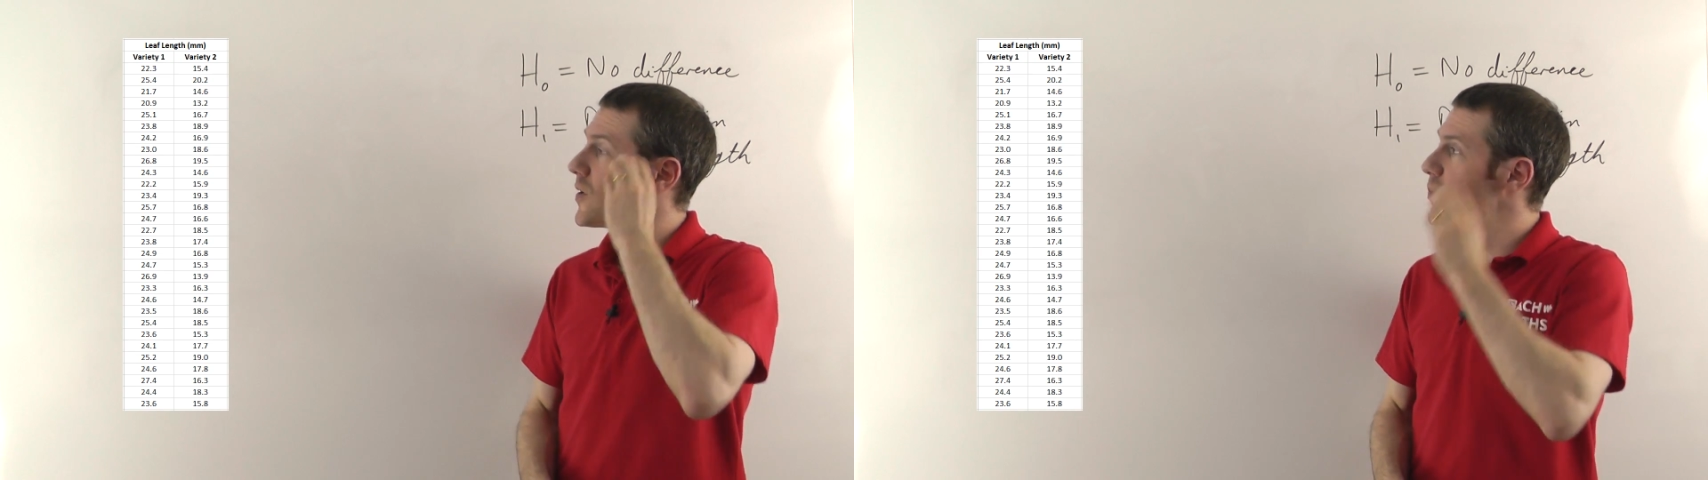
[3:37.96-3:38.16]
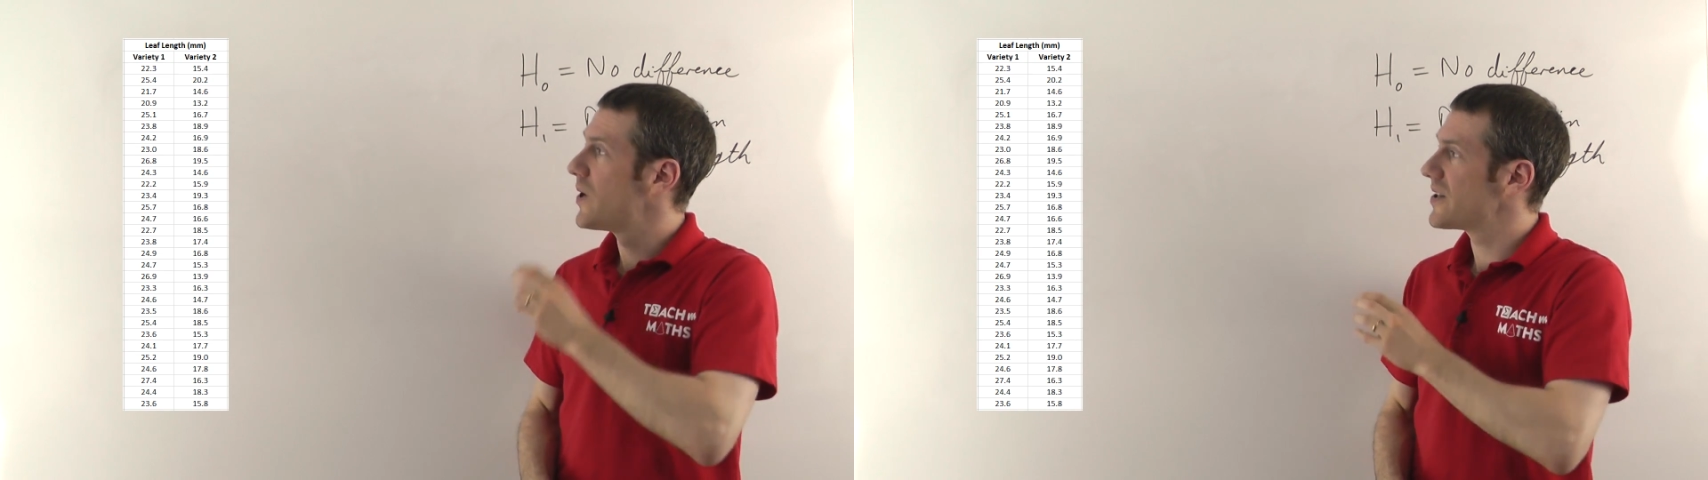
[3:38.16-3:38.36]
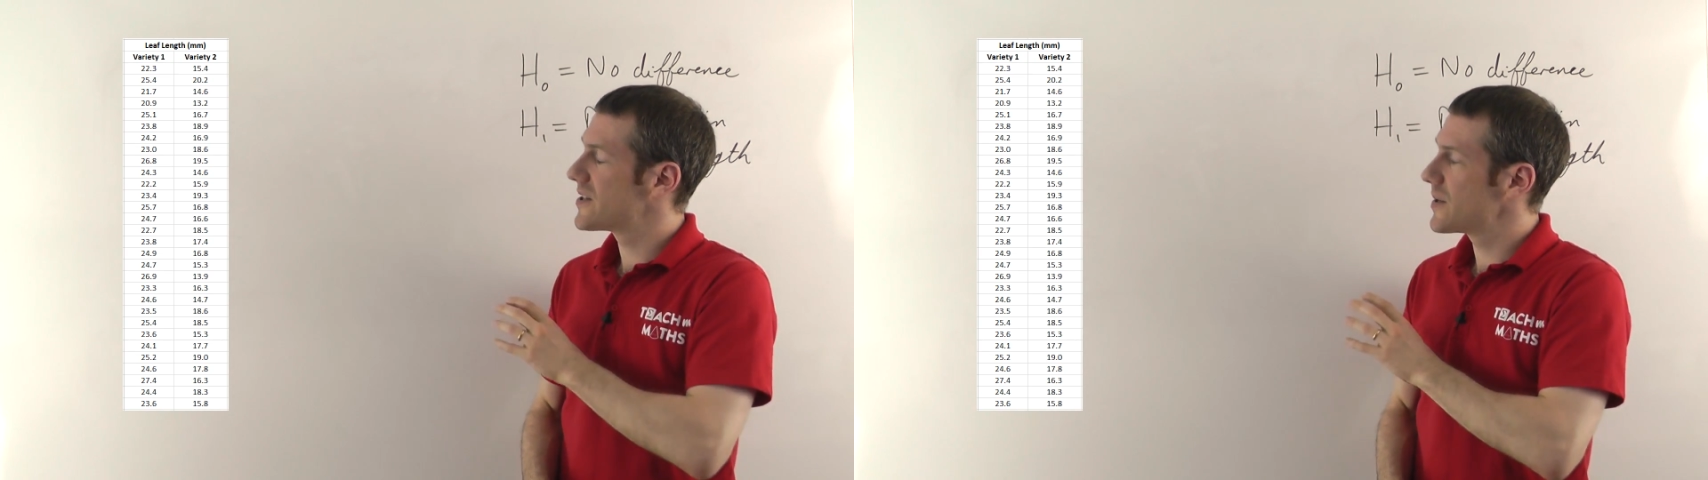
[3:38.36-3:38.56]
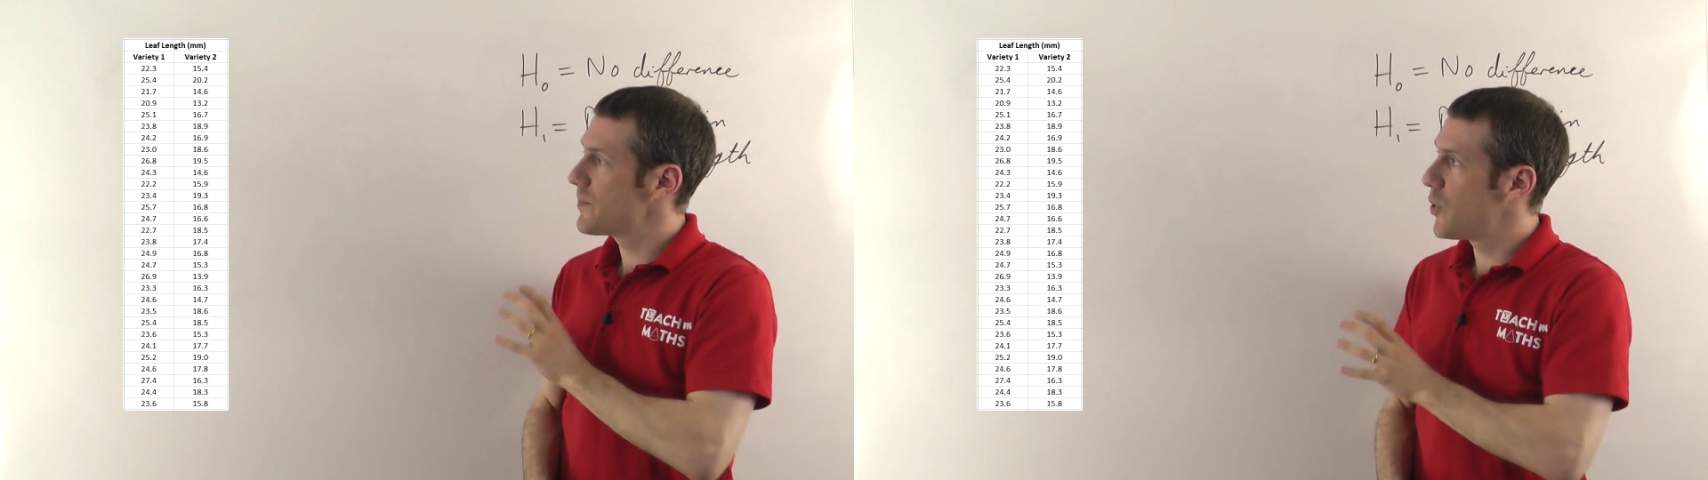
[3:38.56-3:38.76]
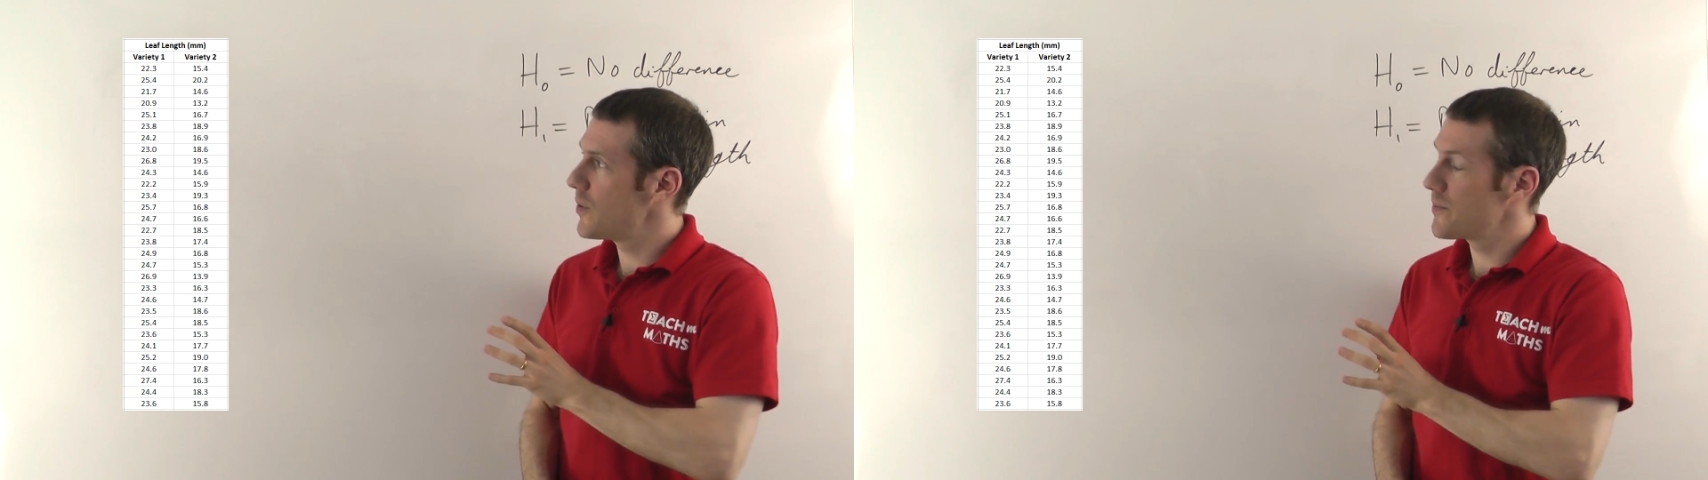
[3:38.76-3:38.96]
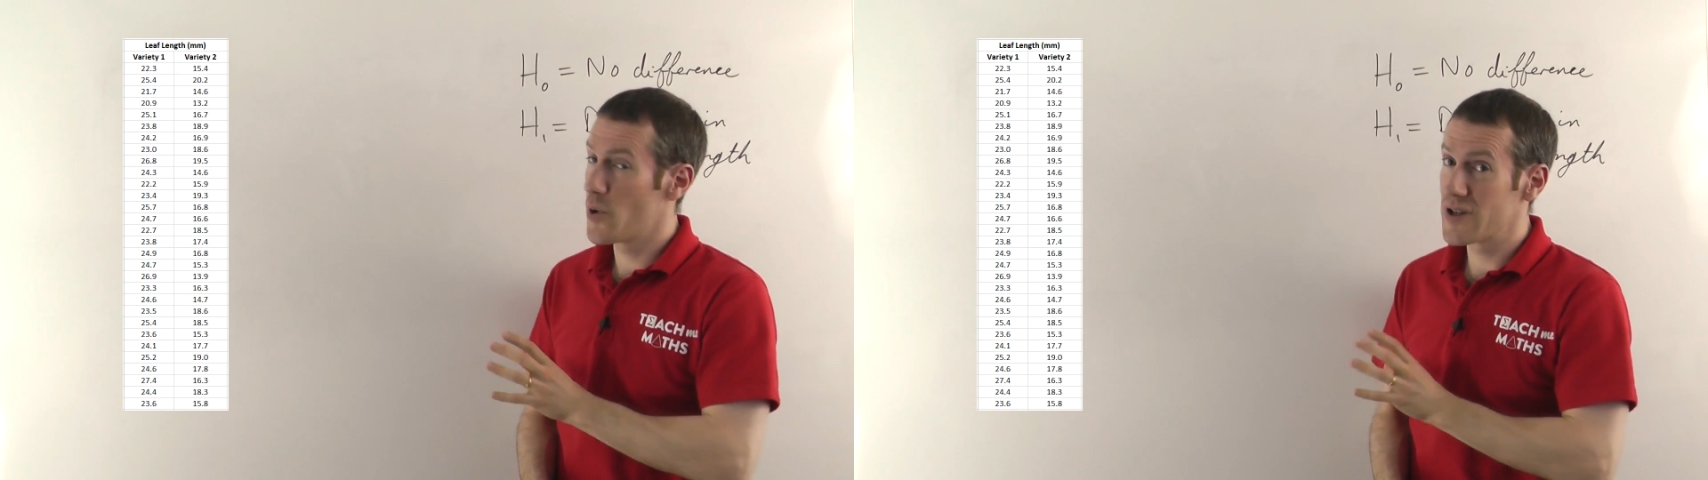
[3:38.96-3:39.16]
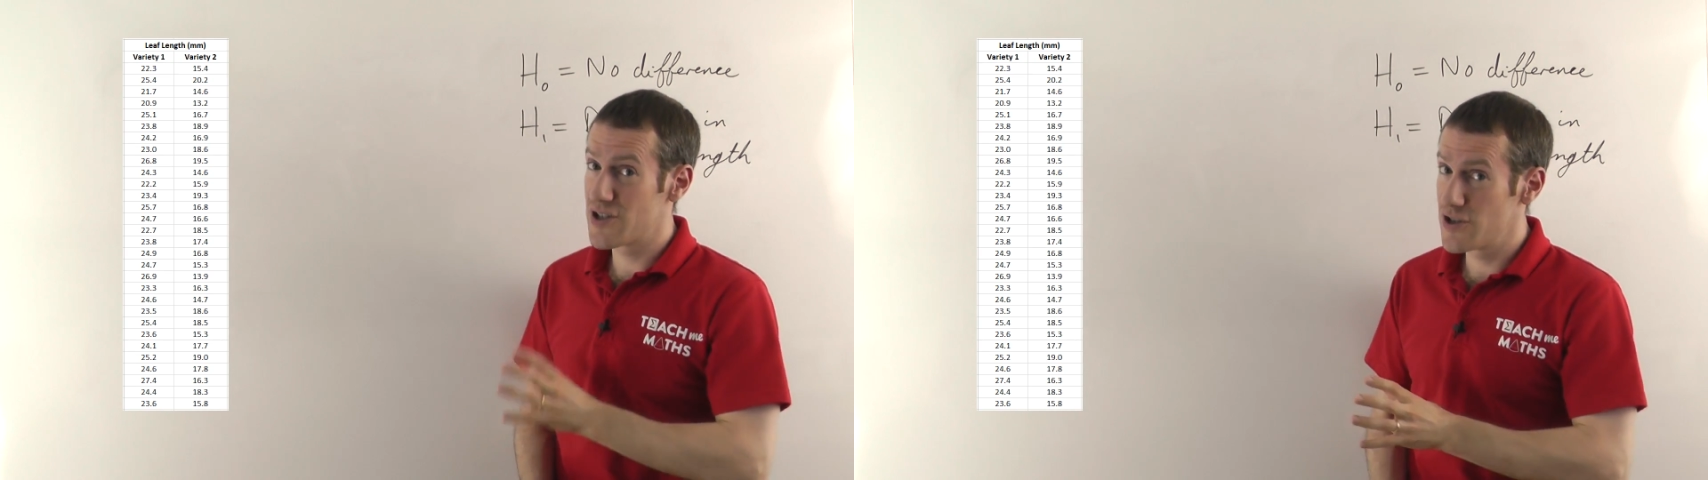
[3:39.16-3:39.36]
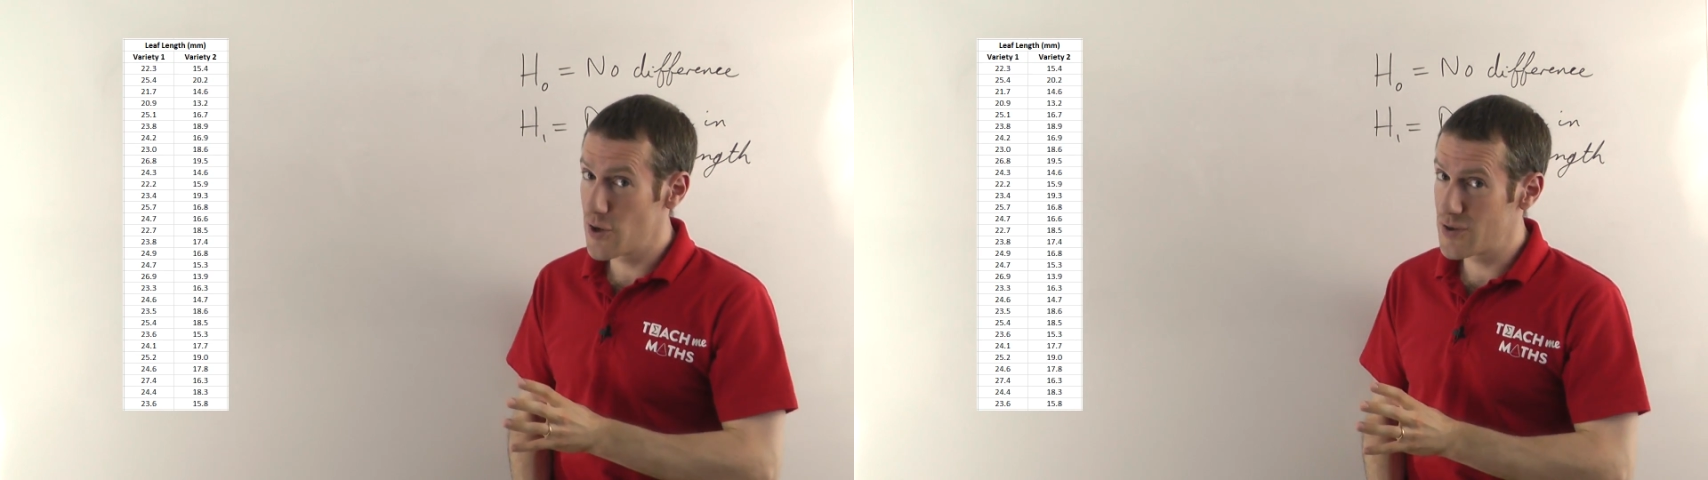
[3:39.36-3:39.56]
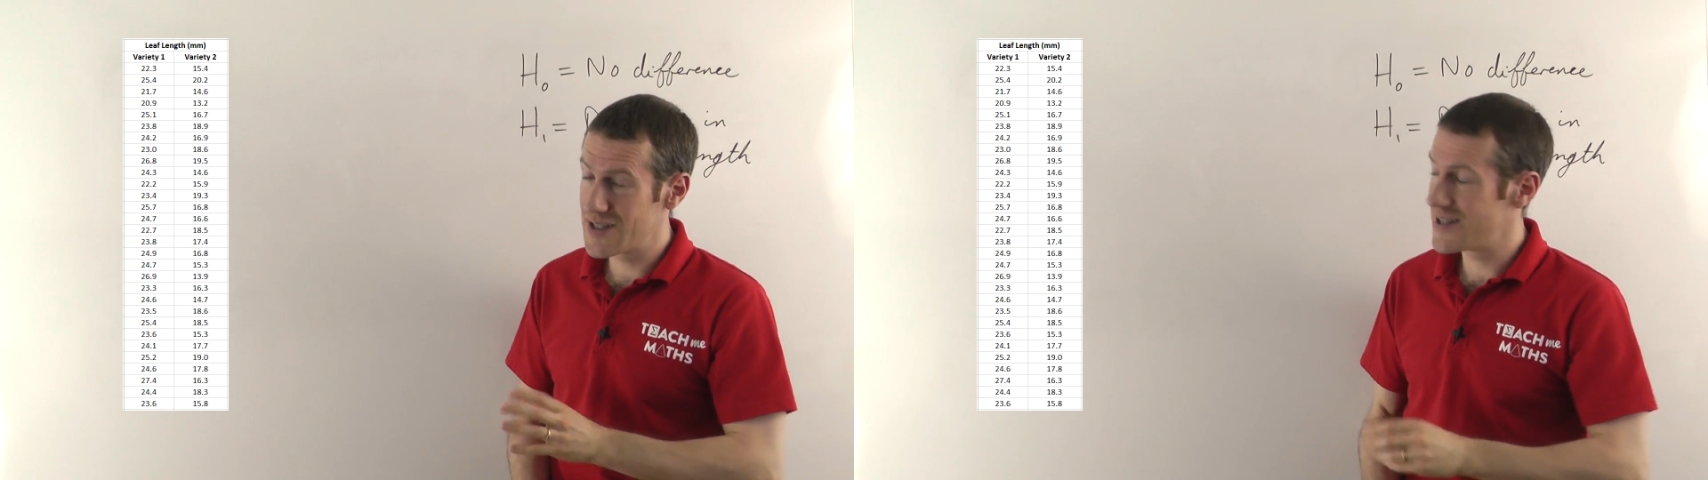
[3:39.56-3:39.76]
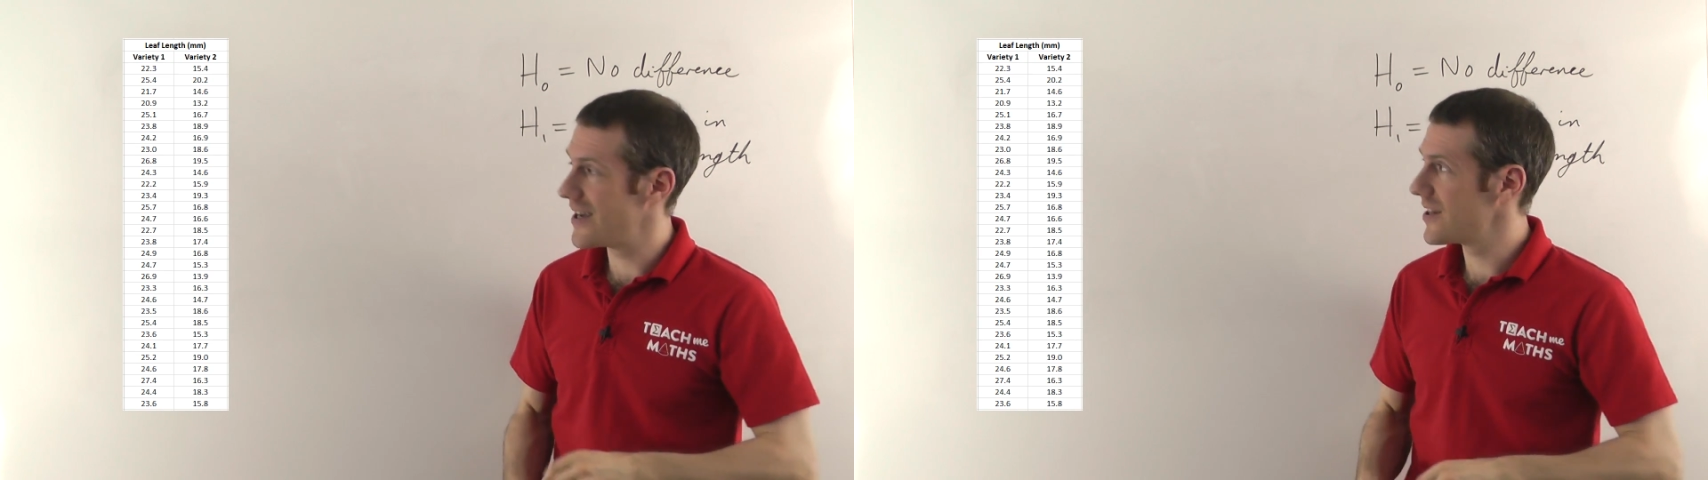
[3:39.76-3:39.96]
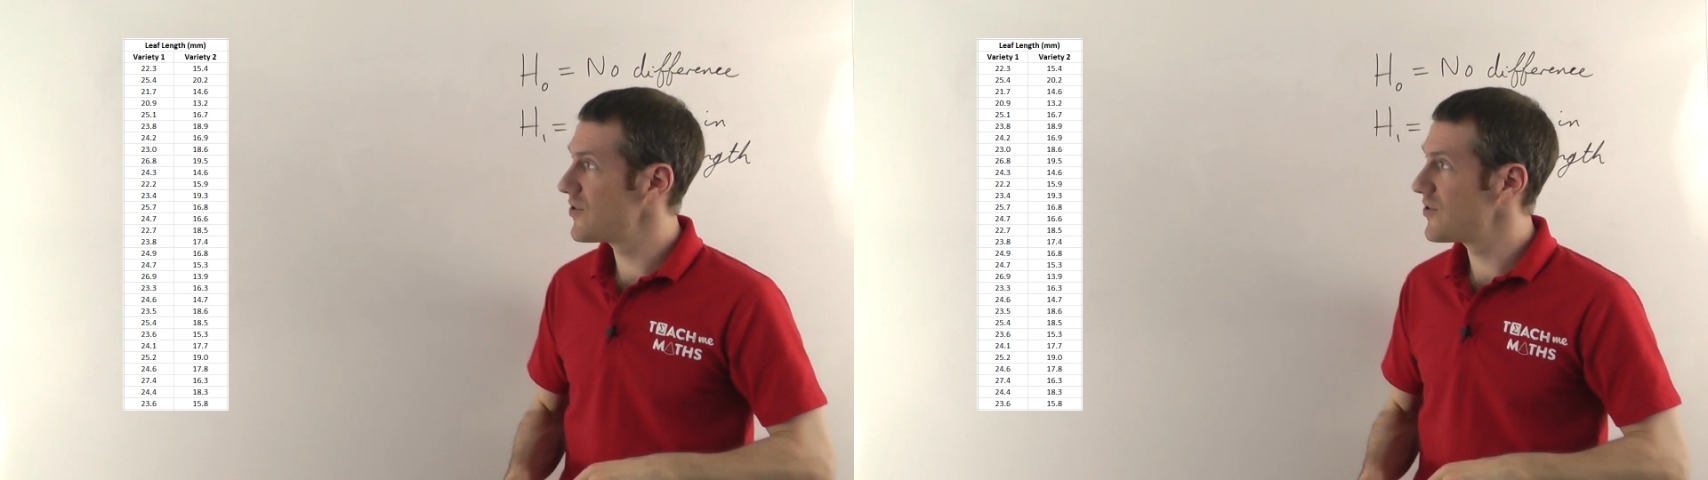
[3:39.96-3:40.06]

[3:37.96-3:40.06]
But the important point to notice here,